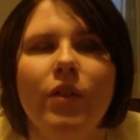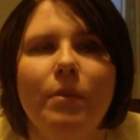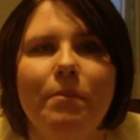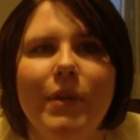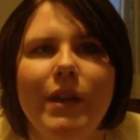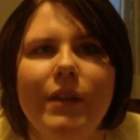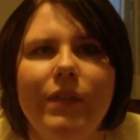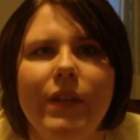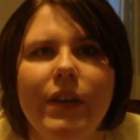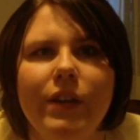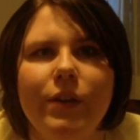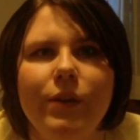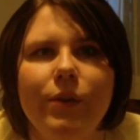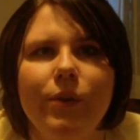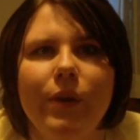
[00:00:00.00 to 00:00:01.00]
The minute that
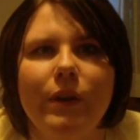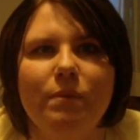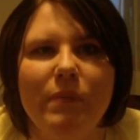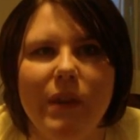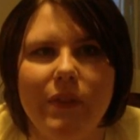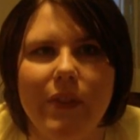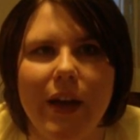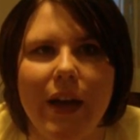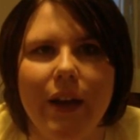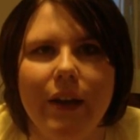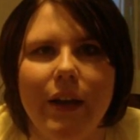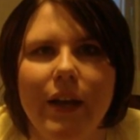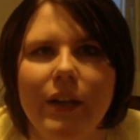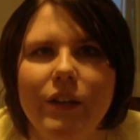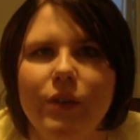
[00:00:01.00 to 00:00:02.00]
you admit that
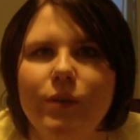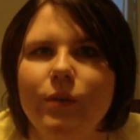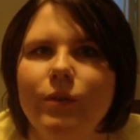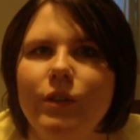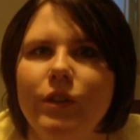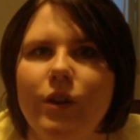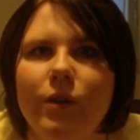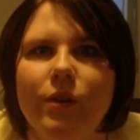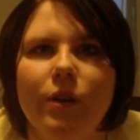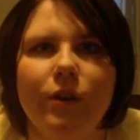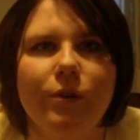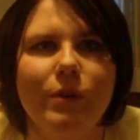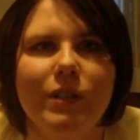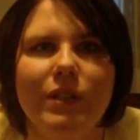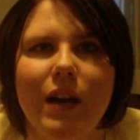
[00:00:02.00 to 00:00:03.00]
and you go
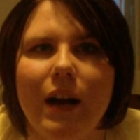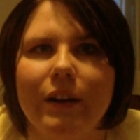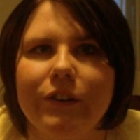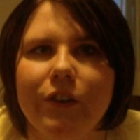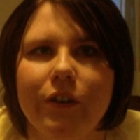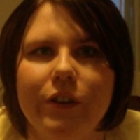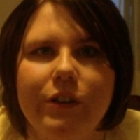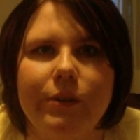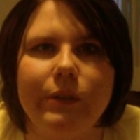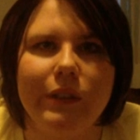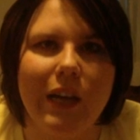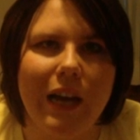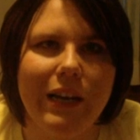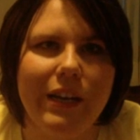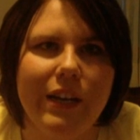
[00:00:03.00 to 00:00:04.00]
to a doctor and you
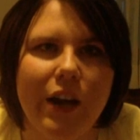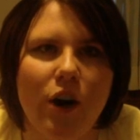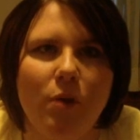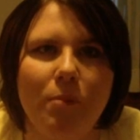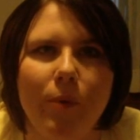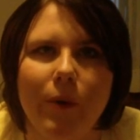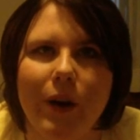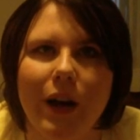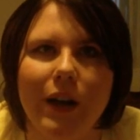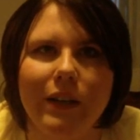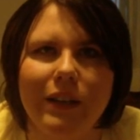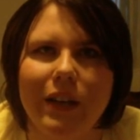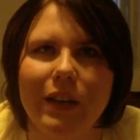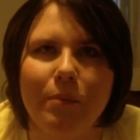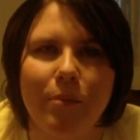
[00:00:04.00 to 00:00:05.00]
say, I need help, we're
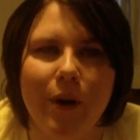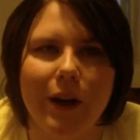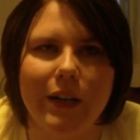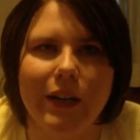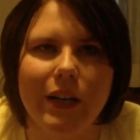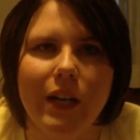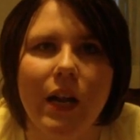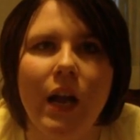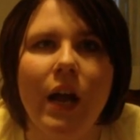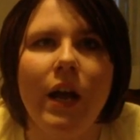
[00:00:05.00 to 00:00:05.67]
not getting pregnant,